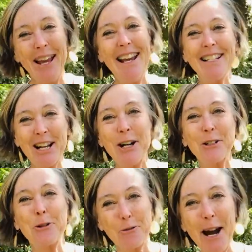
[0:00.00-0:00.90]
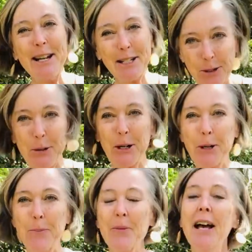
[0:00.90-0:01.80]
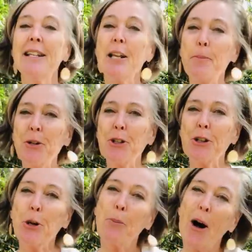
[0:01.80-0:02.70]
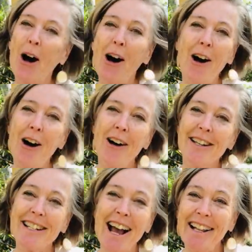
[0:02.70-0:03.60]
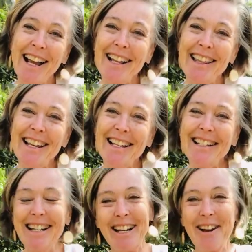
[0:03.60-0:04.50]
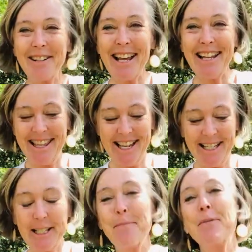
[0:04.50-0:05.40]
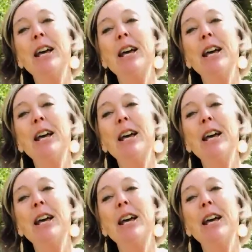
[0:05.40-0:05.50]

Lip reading: It's called Gray Squirrel. So put your little paws out like this, and it goes like this.